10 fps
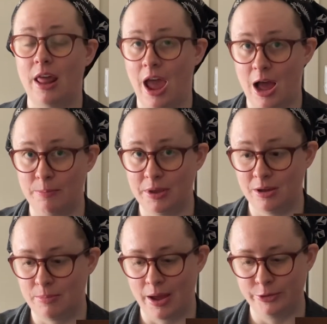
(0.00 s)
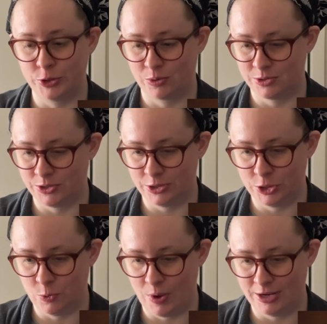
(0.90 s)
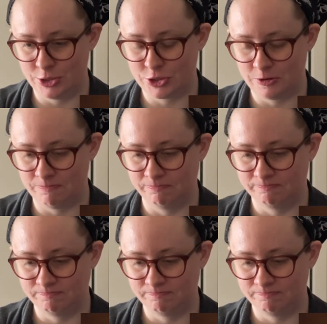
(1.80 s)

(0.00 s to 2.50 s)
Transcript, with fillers: happy about your situation.